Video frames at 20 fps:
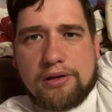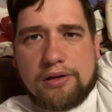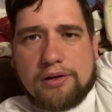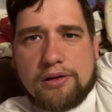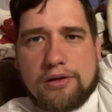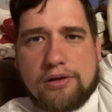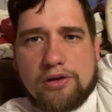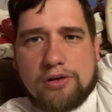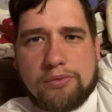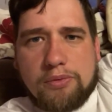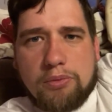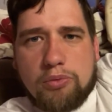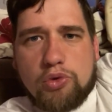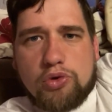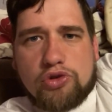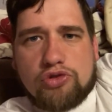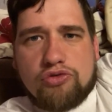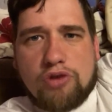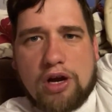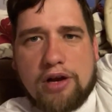Because my mouth's
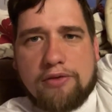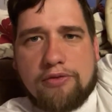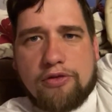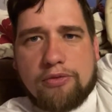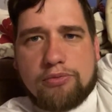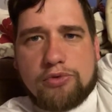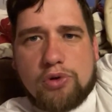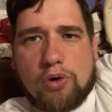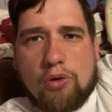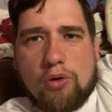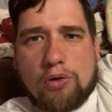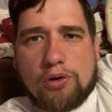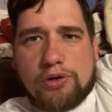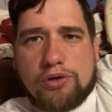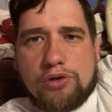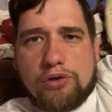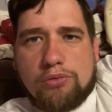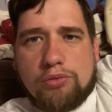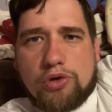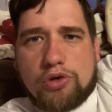dry from talking
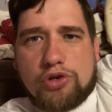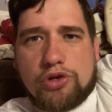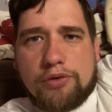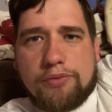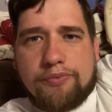too much.